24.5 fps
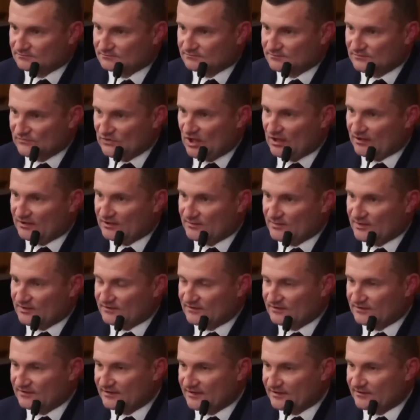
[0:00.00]

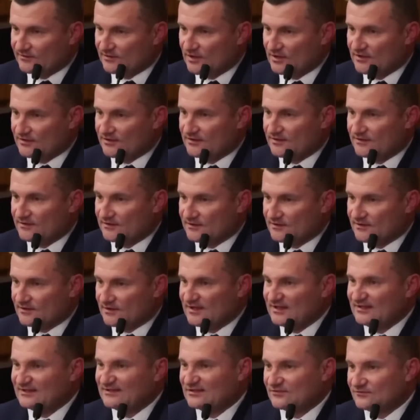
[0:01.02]
documented later on in the
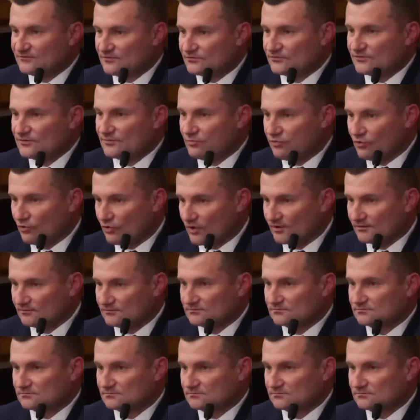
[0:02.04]
interview report